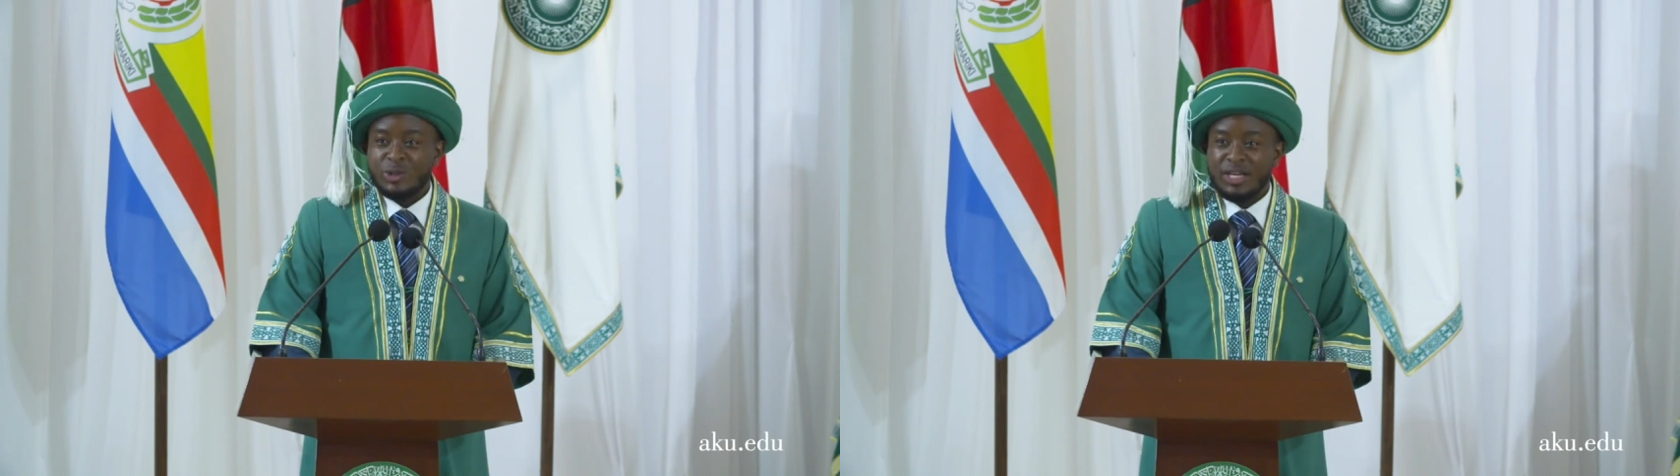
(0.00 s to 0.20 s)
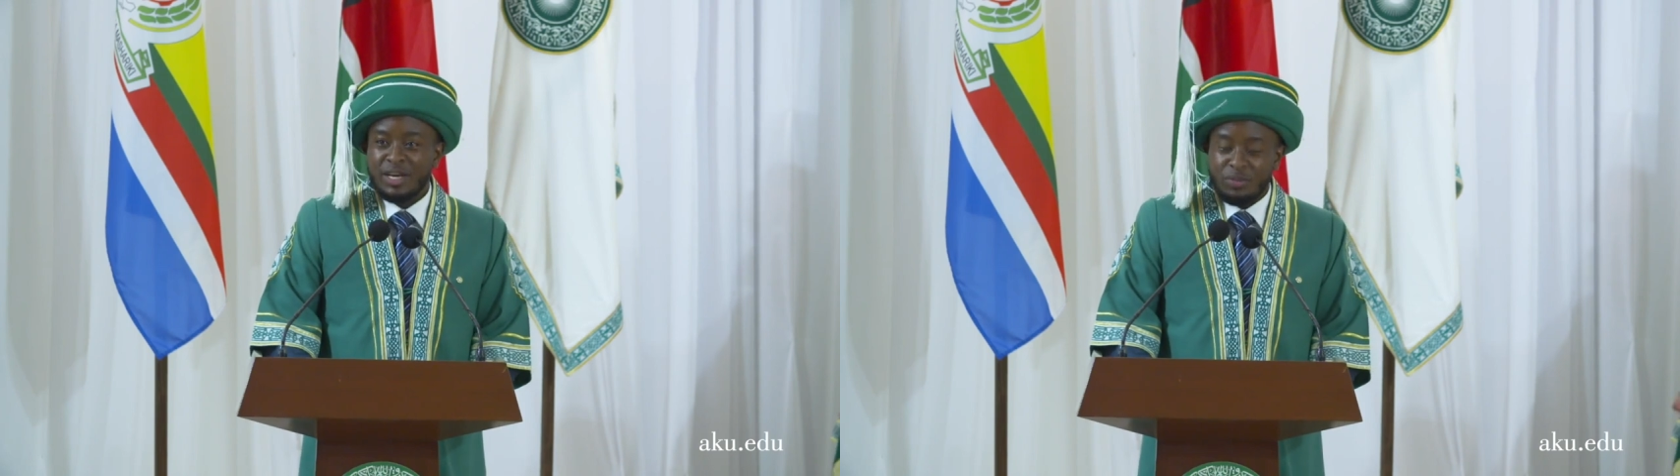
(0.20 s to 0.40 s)

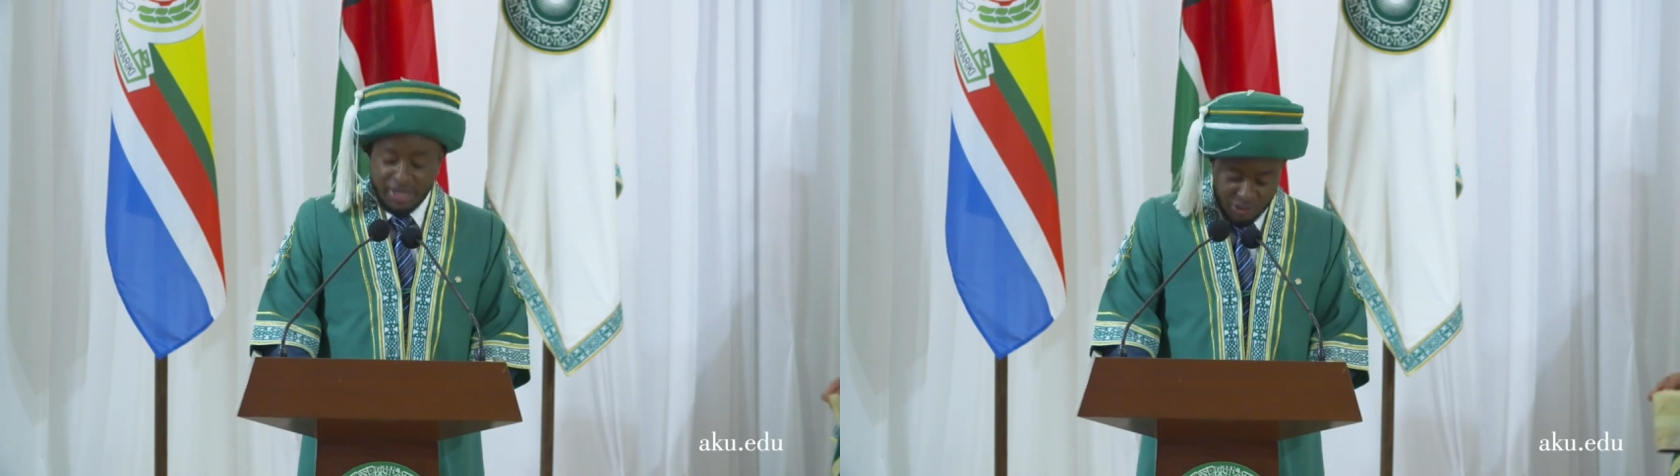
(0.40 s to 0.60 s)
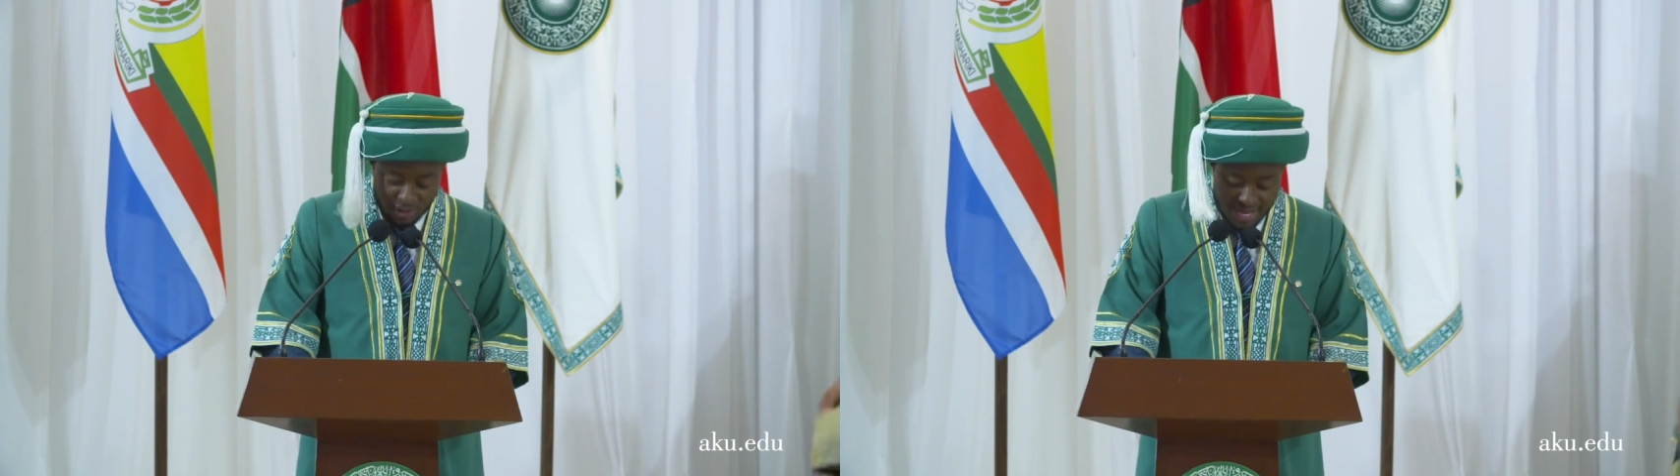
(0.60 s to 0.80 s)

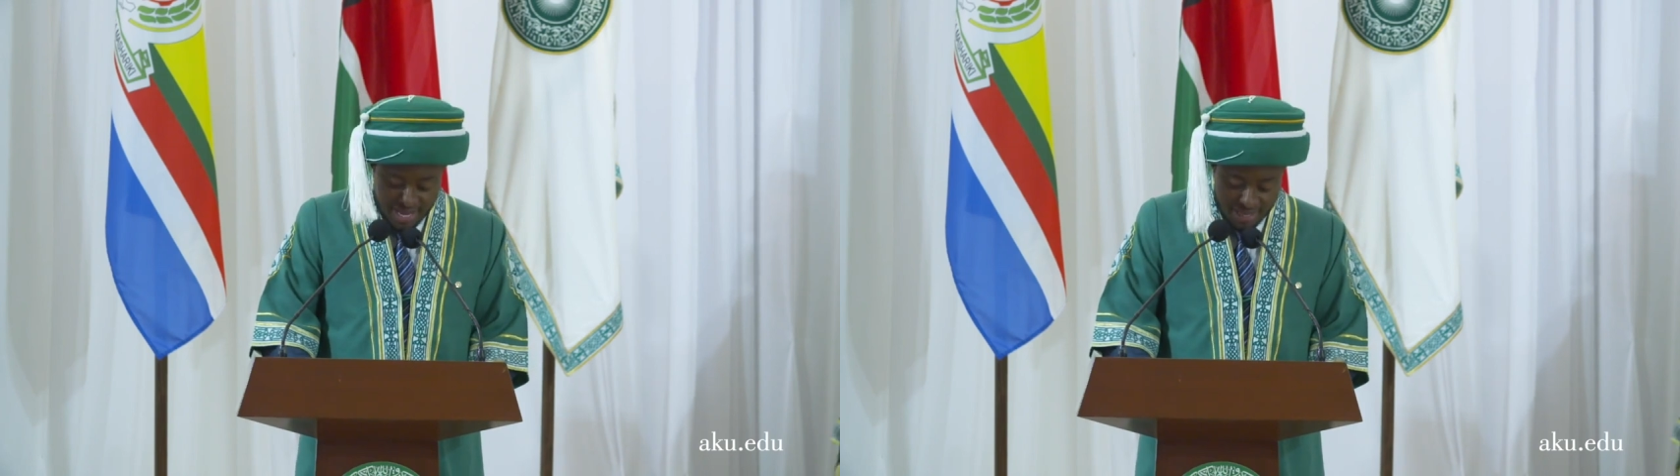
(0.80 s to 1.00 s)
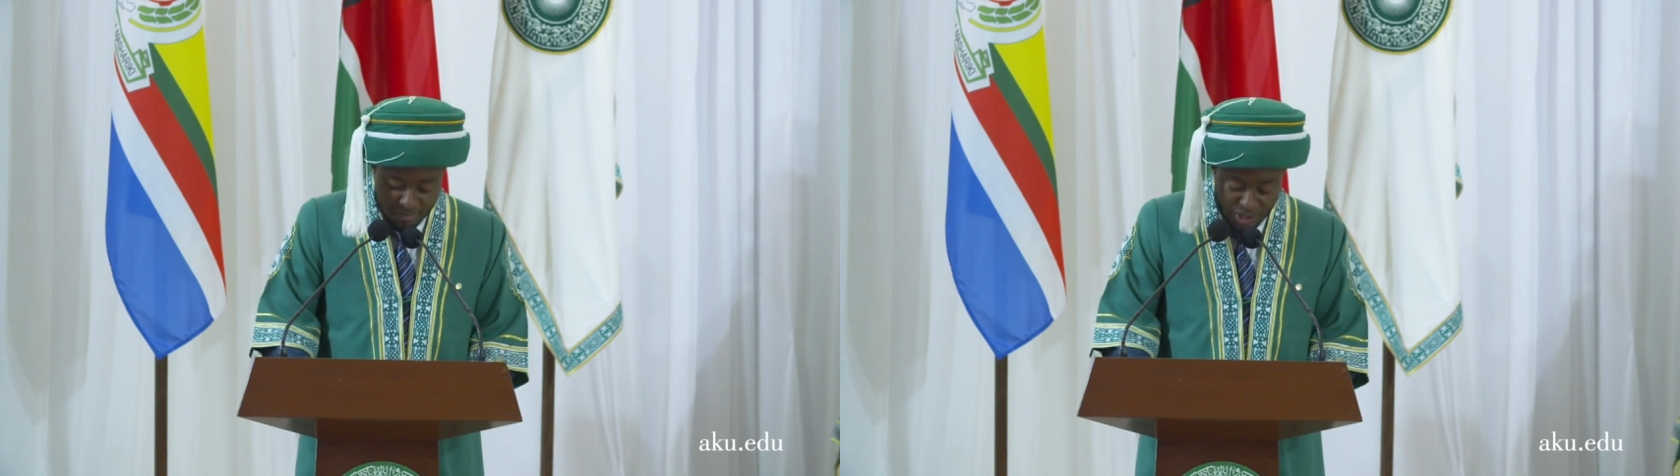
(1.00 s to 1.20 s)
celebrate
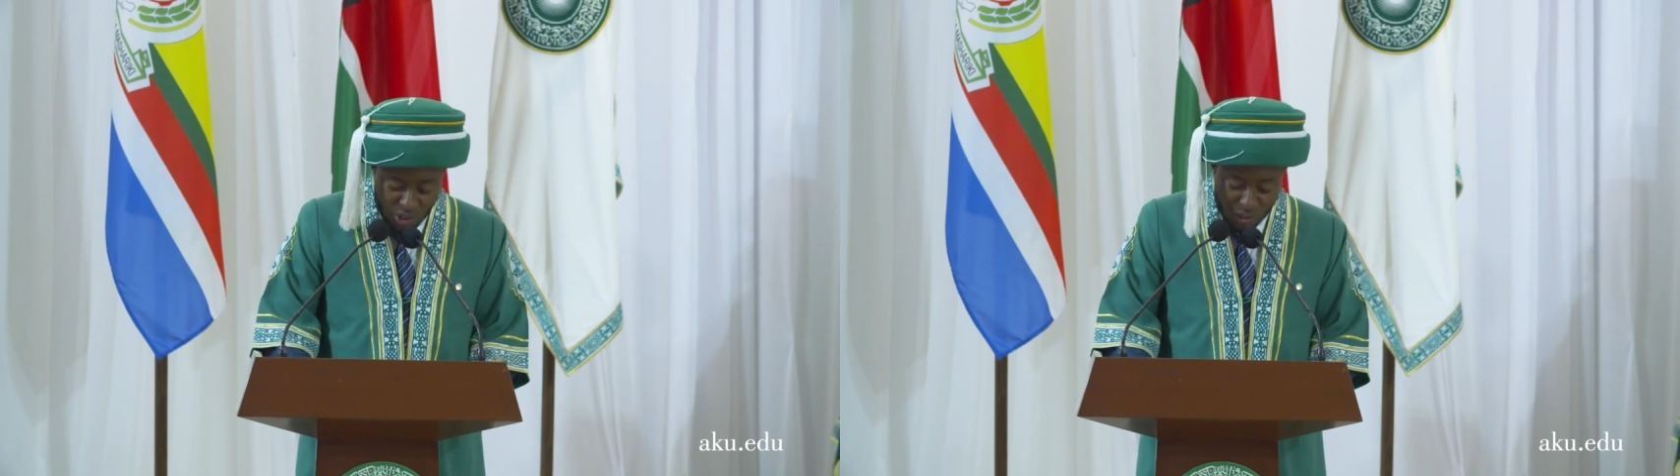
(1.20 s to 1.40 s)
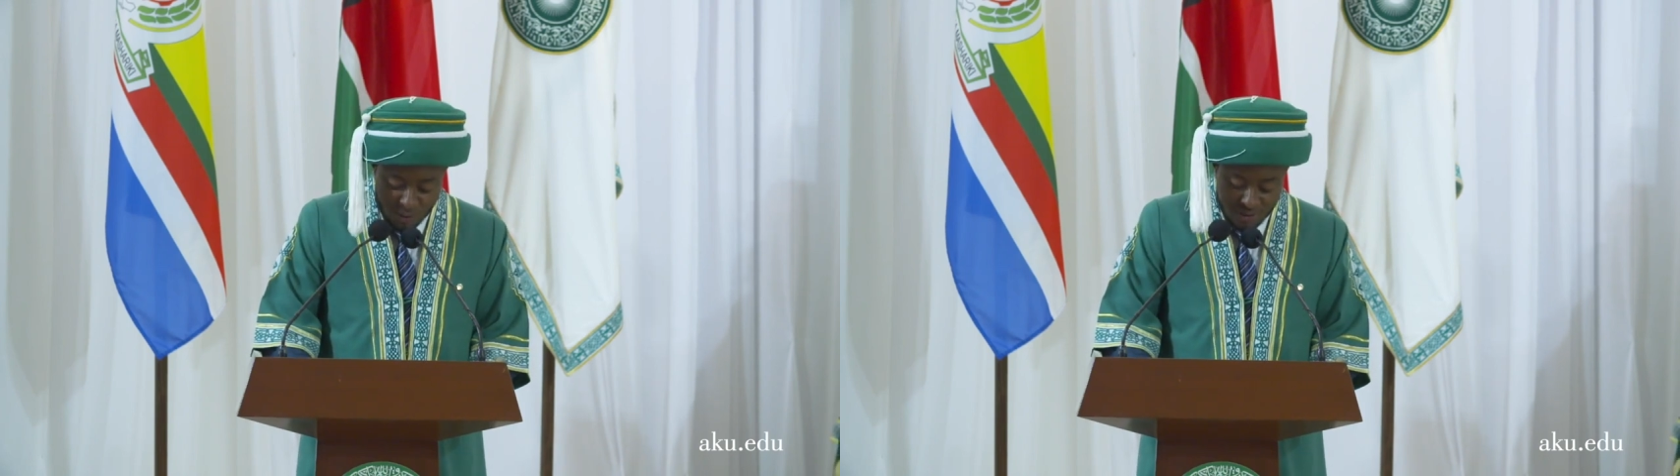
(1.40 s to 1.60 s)
today
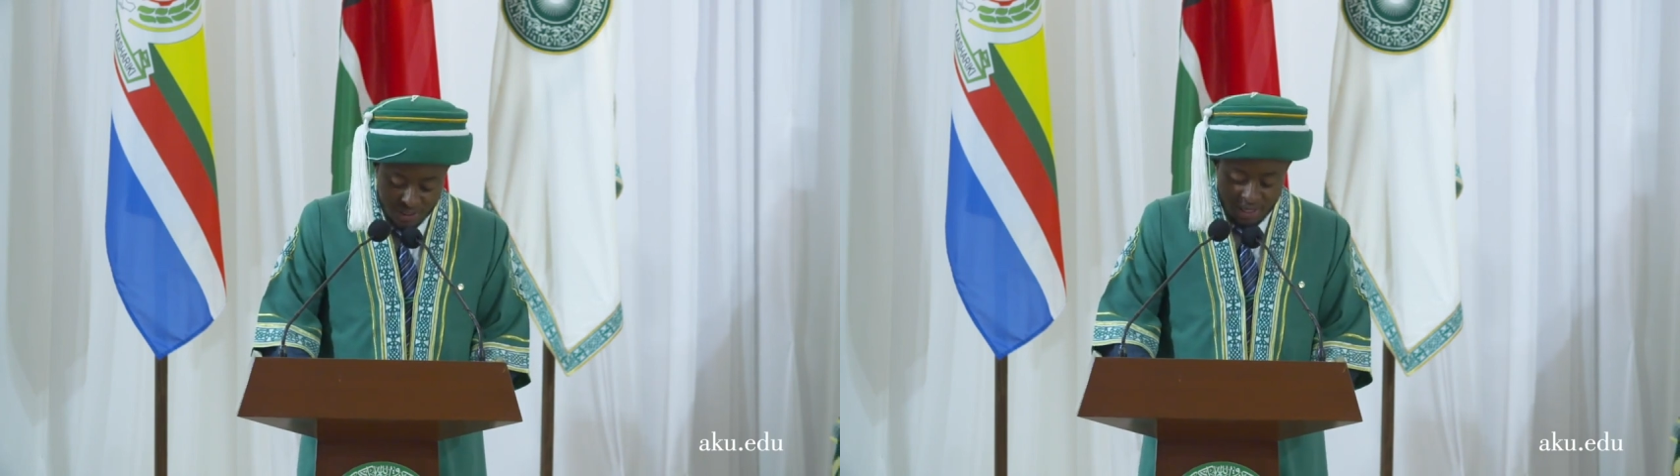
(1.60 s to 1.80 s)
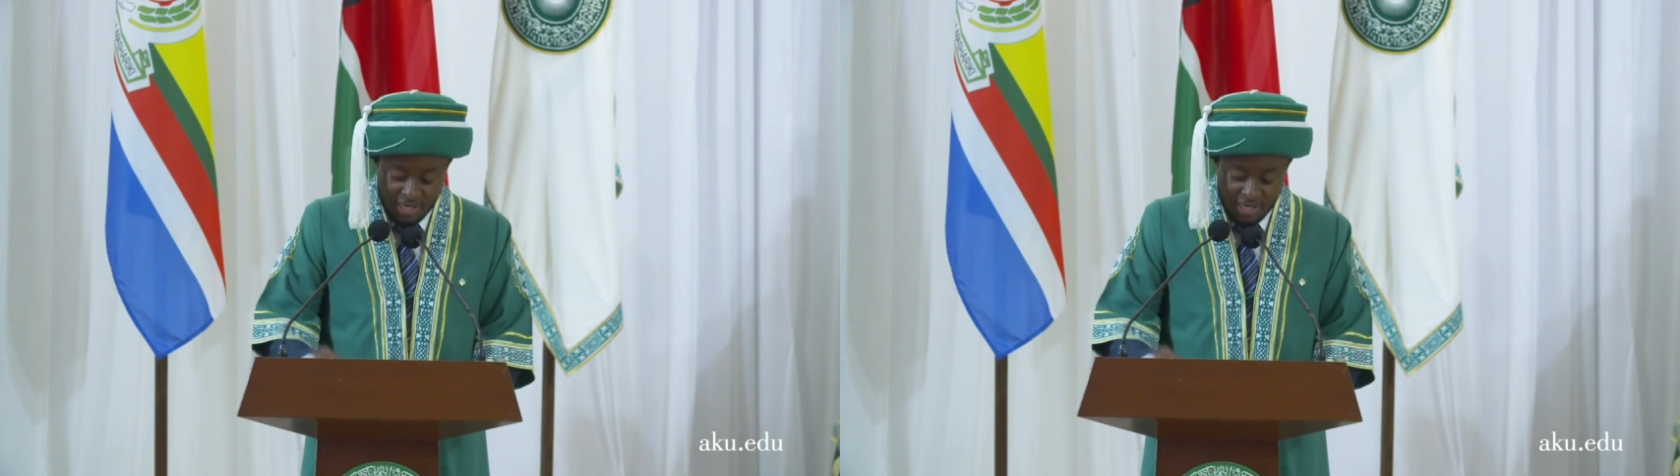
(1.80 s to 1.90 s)
because